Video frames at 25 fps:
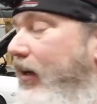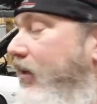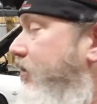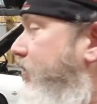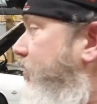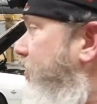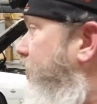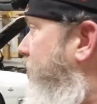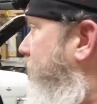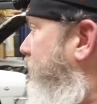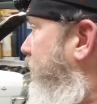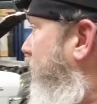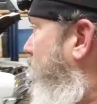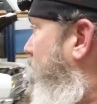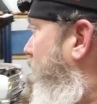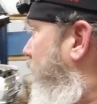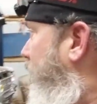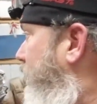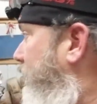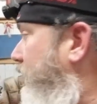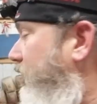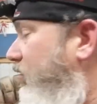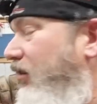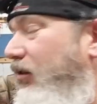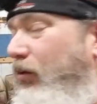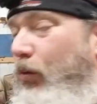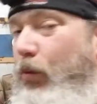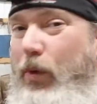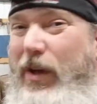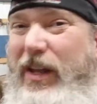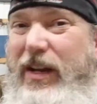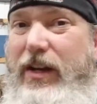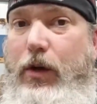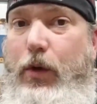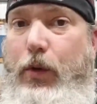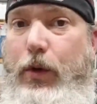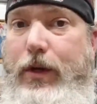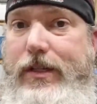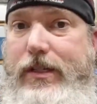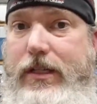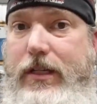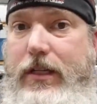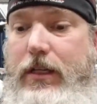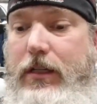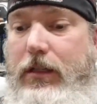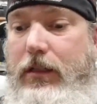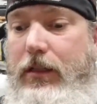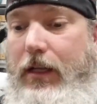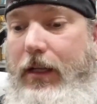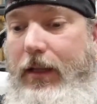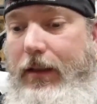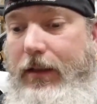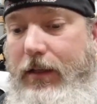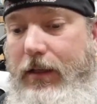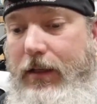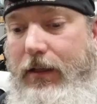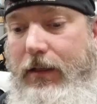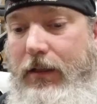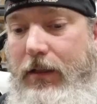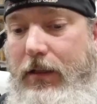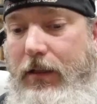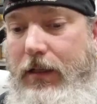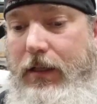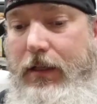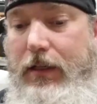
because it's got a little wind noisy in that thing.